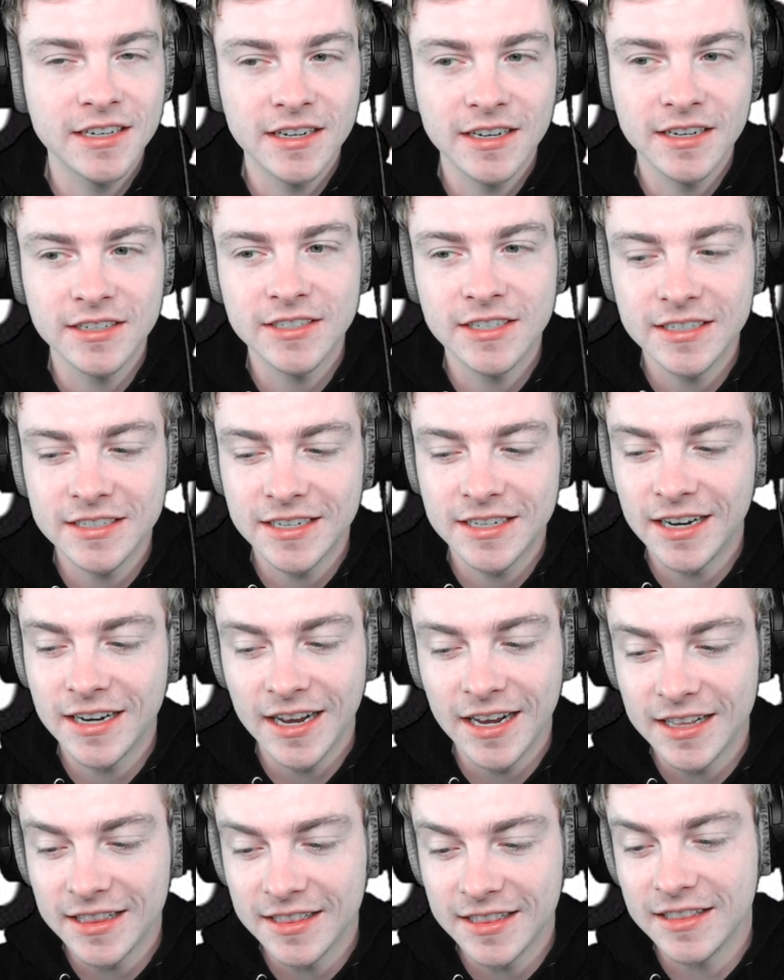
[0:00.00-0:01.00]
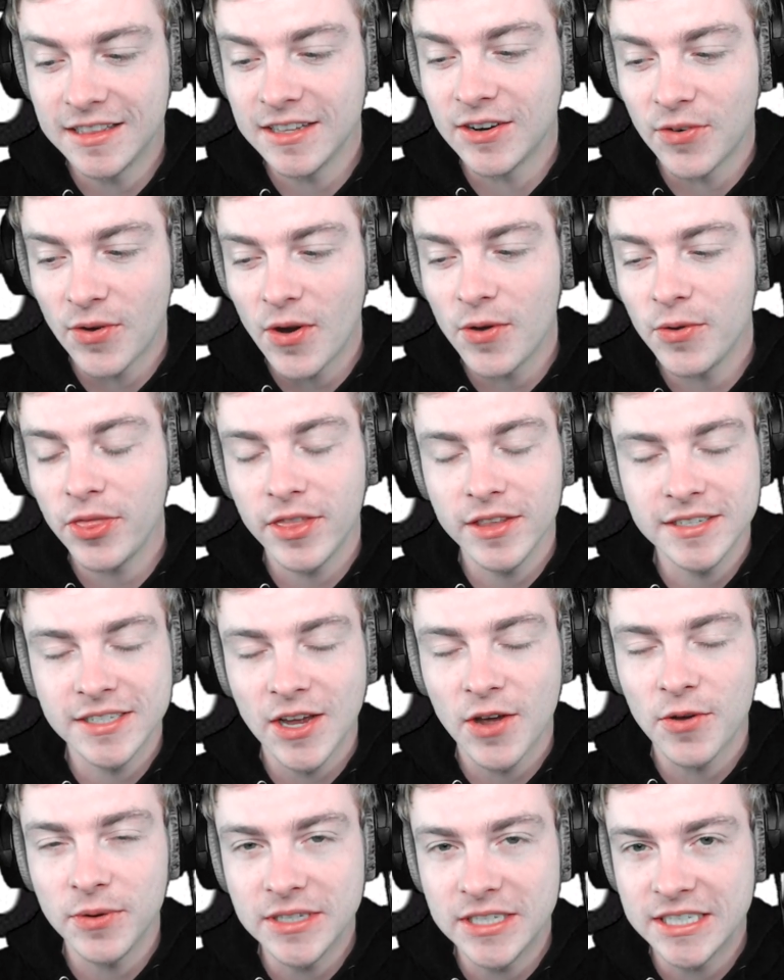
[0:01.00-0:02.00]
It, it. the growth is
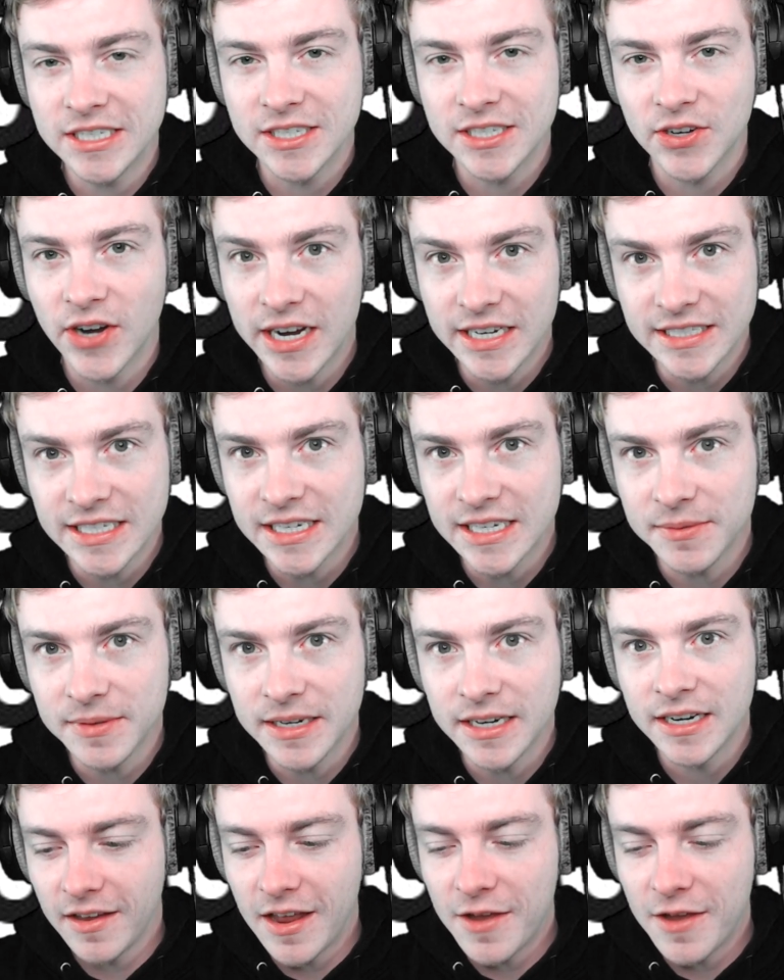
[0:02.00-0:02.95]
always just crazy to me.